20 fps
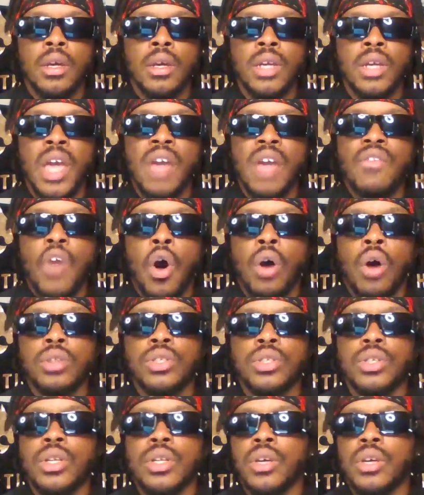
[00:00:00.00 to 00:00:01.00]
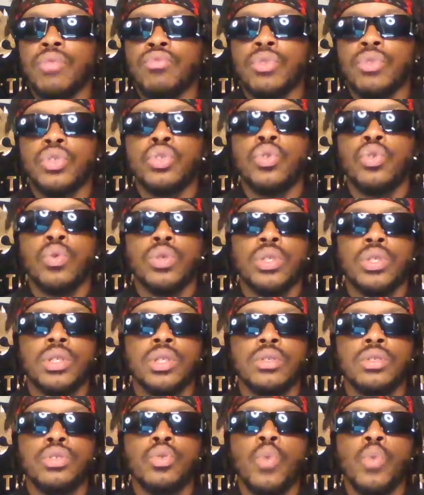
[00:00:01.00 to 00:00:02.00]
gave alternate
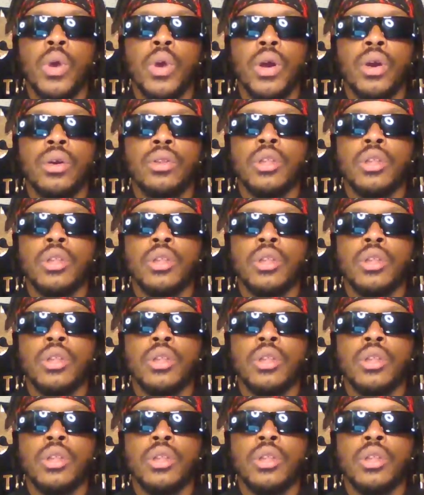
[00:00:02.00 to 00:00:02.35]
sources to where